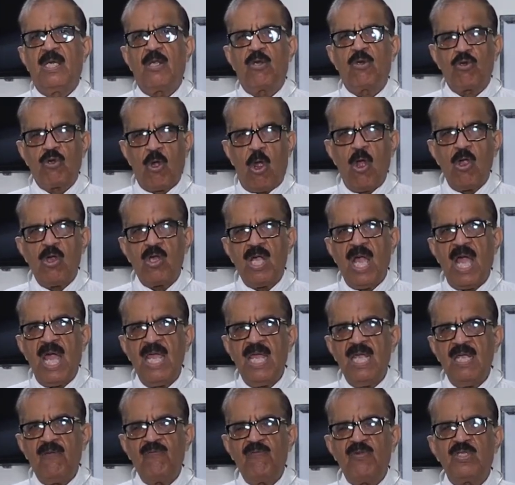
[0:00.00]

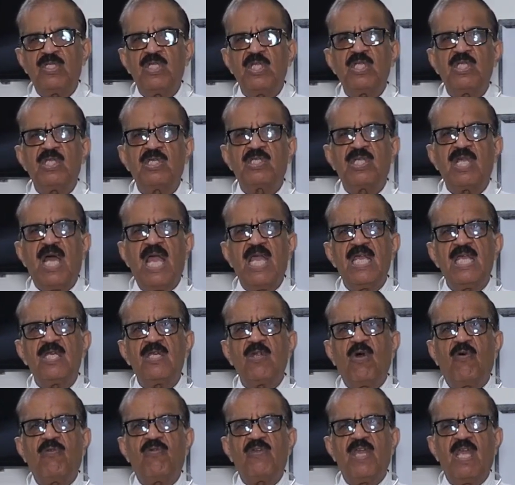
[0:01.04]
Rhonchi, which is a sign
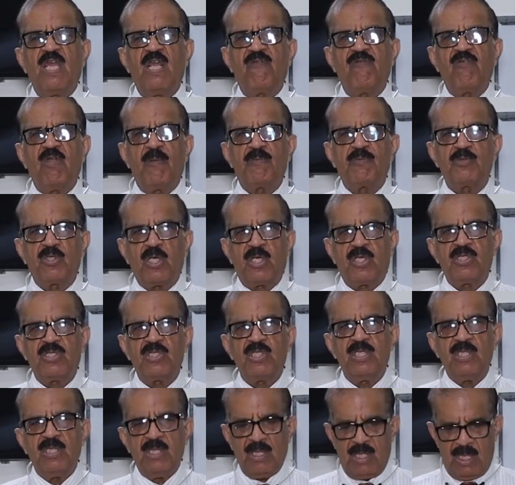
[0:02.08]
of airway
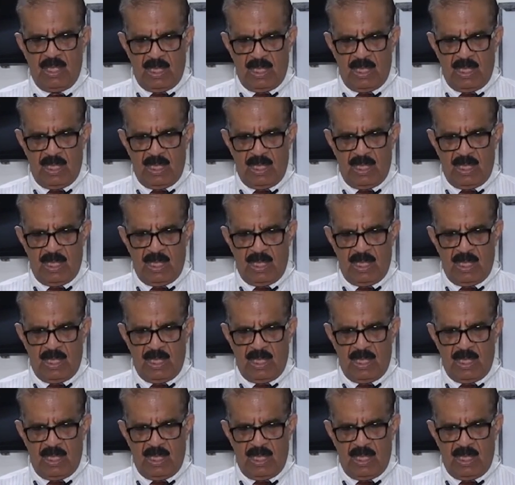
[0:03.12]
obstruction,